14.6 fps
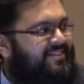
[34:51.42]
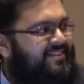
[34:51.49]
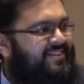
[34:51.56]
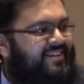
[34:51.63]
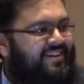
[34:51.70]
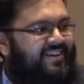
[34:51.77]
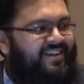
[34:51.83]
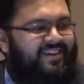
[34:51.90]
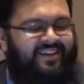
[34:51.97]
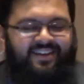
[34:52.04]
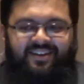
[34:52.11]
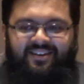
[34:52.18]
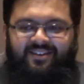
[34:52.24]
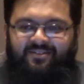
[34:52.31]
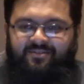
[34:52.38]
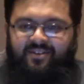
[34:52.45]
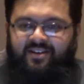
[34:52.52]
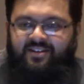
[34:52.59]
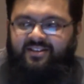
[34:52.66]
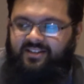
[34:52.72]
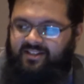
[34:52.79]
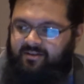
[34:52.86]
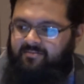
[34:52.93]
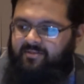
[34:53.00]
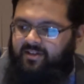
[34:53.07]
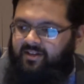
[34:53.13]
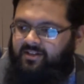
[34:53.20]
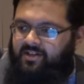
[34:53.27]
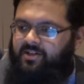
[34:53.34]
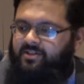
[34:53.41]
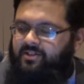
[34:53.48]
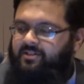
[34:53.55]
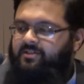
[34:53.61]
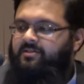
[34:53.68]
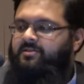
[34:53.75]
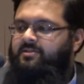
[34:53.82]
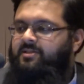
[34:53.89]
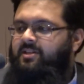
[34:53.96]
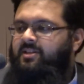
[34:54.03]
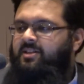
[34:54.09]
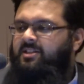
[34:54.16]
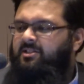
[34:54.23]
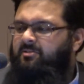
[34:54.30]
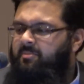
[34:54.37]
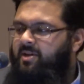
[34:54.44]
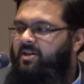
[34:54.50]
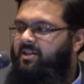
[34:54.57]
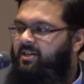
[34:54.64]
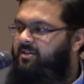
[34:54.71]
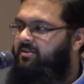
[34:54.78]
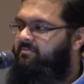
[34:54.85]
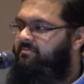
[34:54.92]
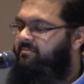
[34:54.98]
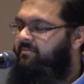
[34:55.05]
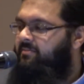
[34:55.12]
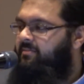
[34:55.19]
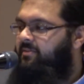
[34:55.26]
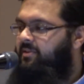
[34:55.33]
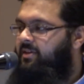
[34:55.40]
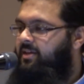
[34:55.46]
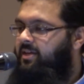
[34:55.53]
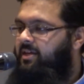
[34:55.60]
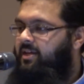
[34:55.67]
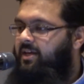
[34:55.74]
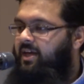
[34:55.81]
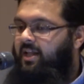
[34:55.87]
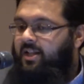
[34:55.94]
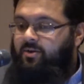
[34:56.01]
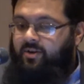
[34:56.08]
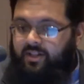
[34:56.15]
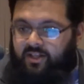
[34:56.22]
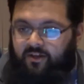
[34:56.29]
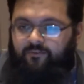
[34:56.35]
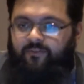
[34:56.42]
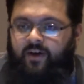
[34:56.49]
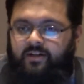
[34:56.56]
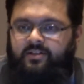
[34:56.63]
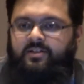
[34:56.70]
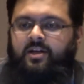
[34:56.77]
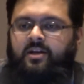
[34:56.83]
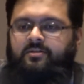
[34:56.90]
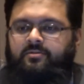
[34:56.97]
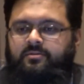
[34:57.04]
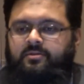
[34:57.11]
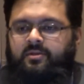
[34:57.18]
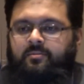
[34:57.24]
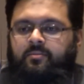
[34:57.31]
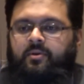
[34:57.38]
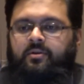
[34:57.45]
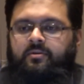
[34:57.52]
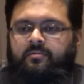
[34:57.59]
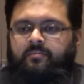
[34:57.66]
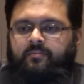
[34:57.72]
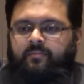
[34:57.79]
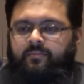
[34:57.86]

Right? It's something dirty, smelly. And look at the effect it has on someone.